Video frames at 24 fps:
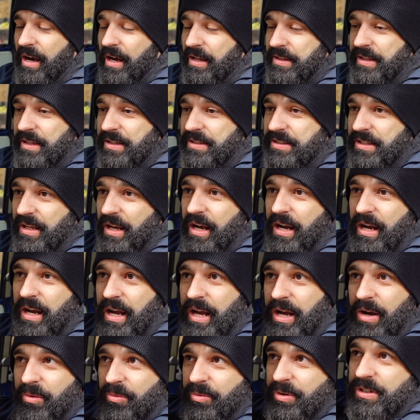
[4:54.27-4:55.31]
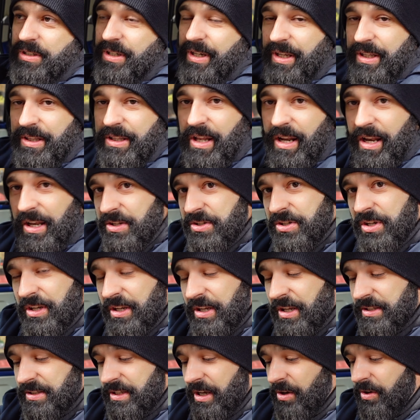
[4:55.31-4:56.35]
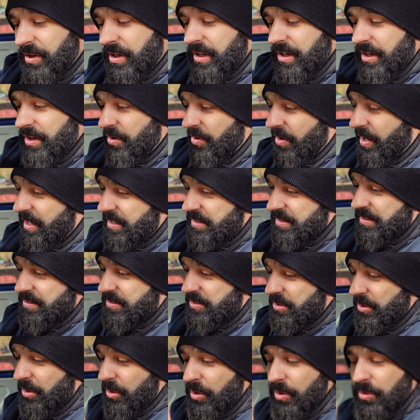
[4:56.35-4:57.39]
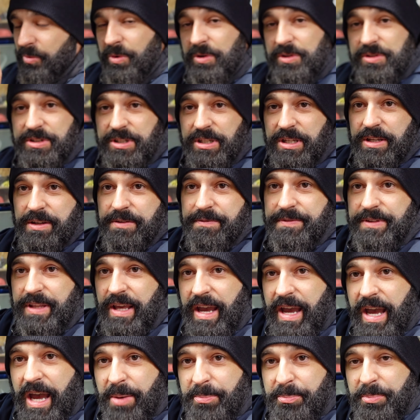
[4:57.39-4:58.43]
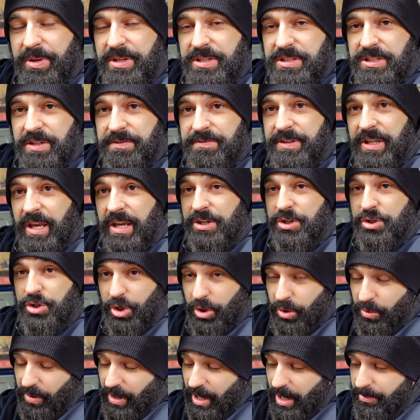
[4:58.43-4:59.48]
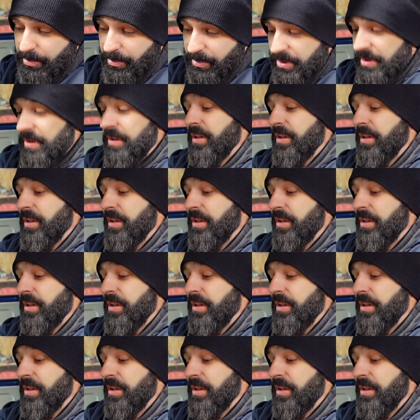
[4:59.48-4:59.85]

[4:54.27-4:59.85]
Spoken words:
They saw how clean that engine is, how good it runs, so we'll see if that happens, if they show up.